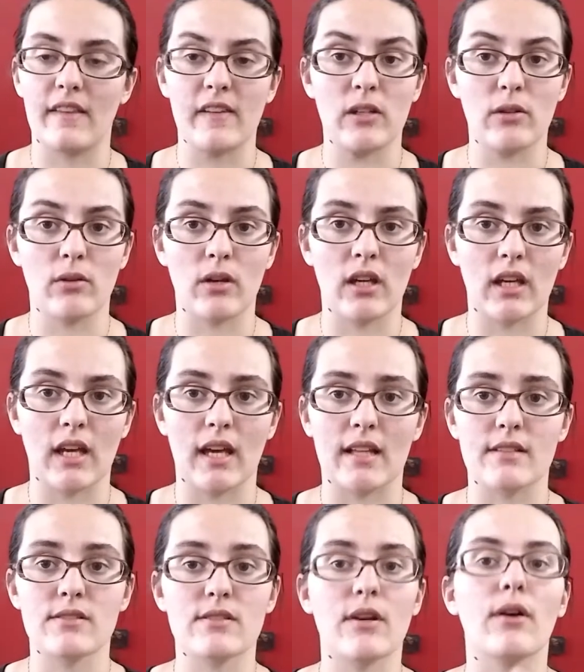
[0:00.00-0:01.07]
that you can
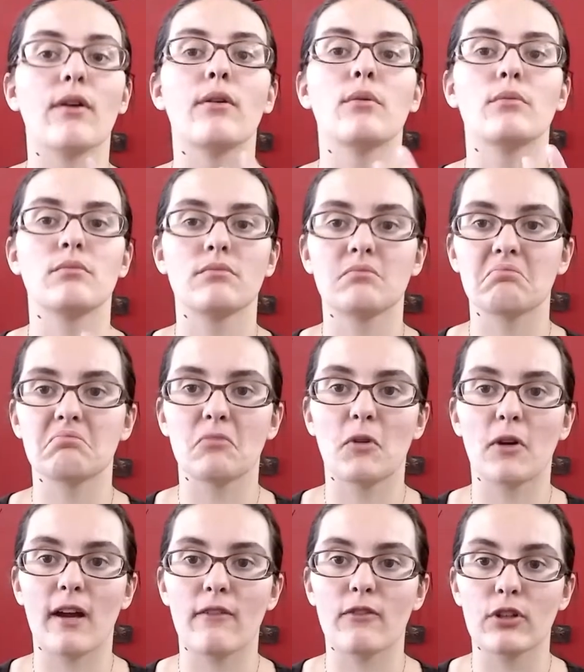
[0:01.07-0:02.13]
get. So
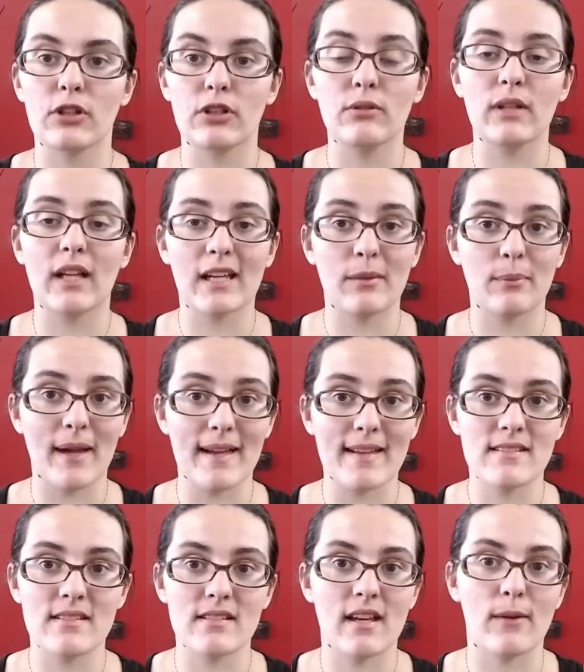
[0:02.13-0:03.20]
whatever you like
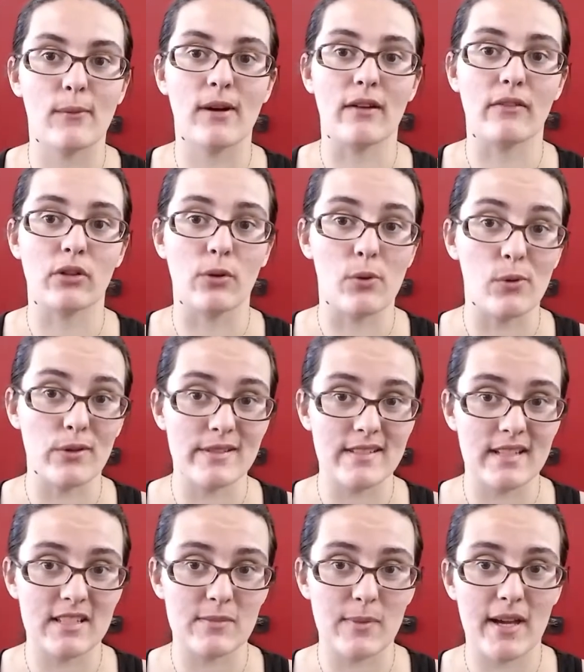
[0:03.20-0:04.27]
best and whatever your horse
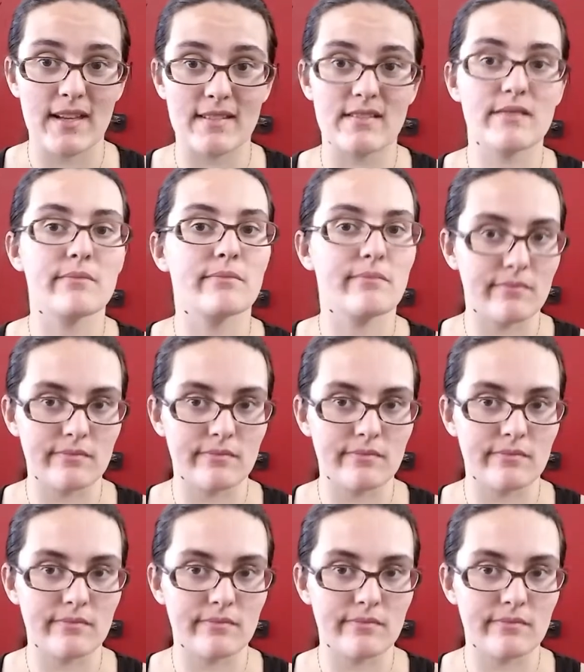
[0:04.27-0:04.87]
likes best